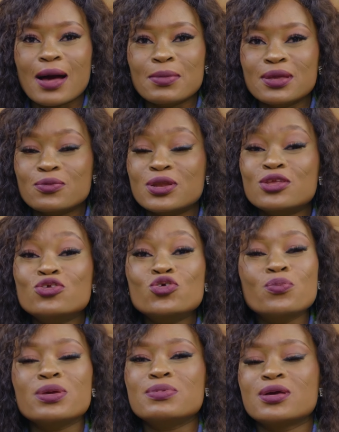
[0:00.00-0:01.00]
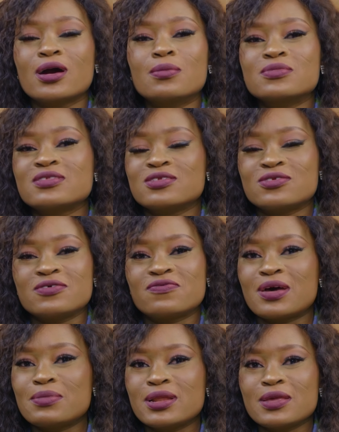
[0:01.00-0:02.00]
I mean, when a new baby comes into the
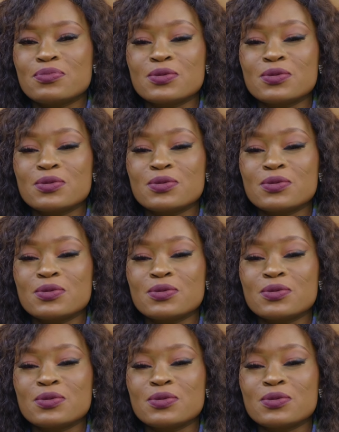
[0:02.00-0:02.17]
family,